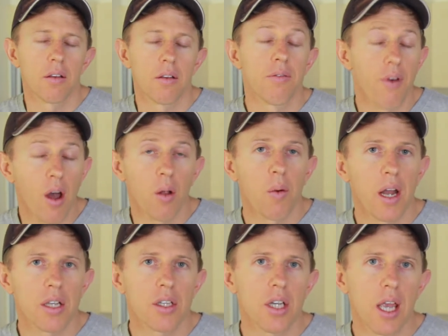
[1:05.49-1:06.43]
The final way
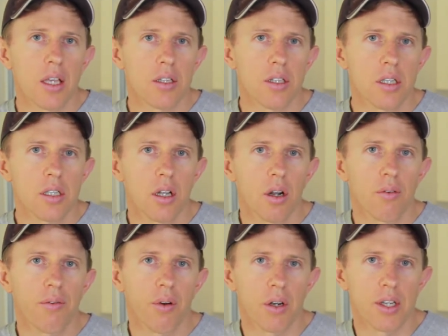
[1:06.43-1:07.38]
to check is just to look
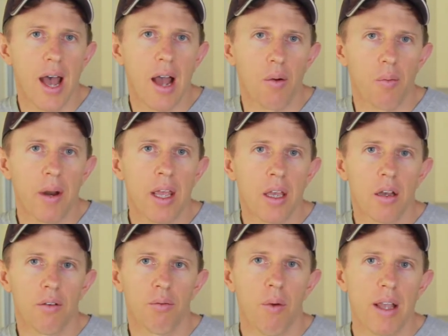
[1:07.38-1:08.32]
for a dark ring
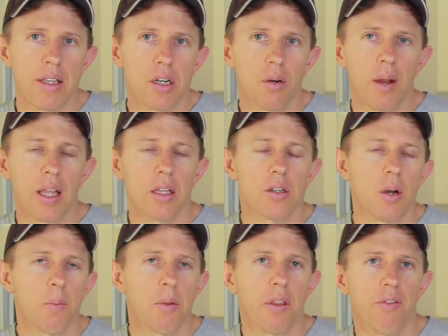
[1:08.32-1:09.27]
of resin around the
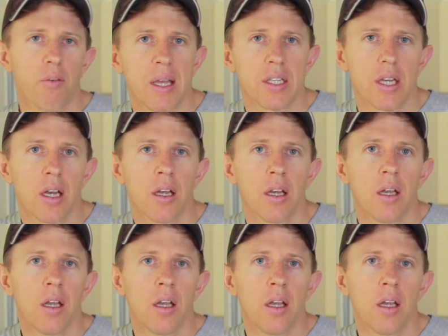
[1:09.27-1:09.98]
top of the fermenter.